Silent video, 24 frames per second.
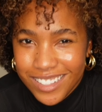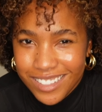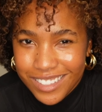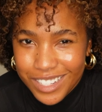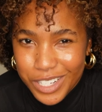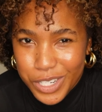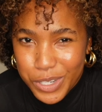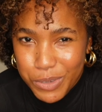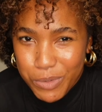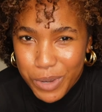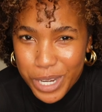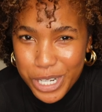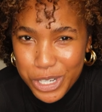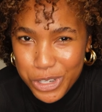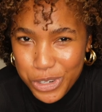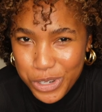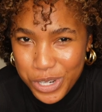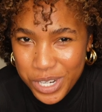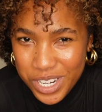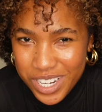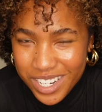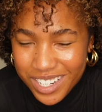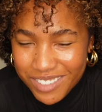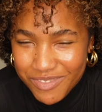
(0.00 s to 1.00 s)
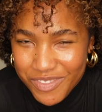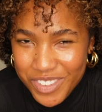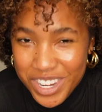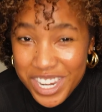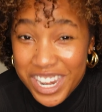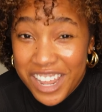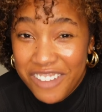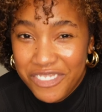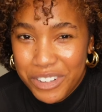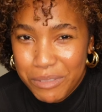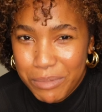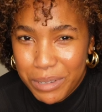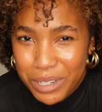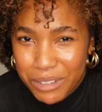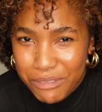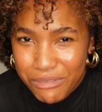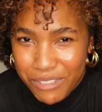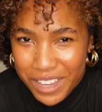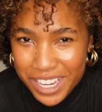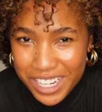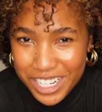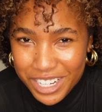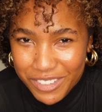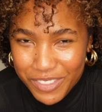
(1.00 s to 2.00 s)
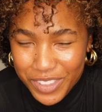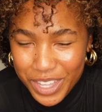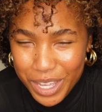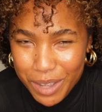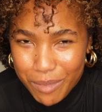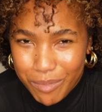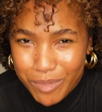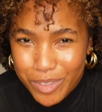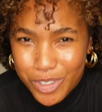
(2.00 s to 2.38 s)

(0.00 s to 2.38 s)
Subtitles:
situation, never been a fan of them.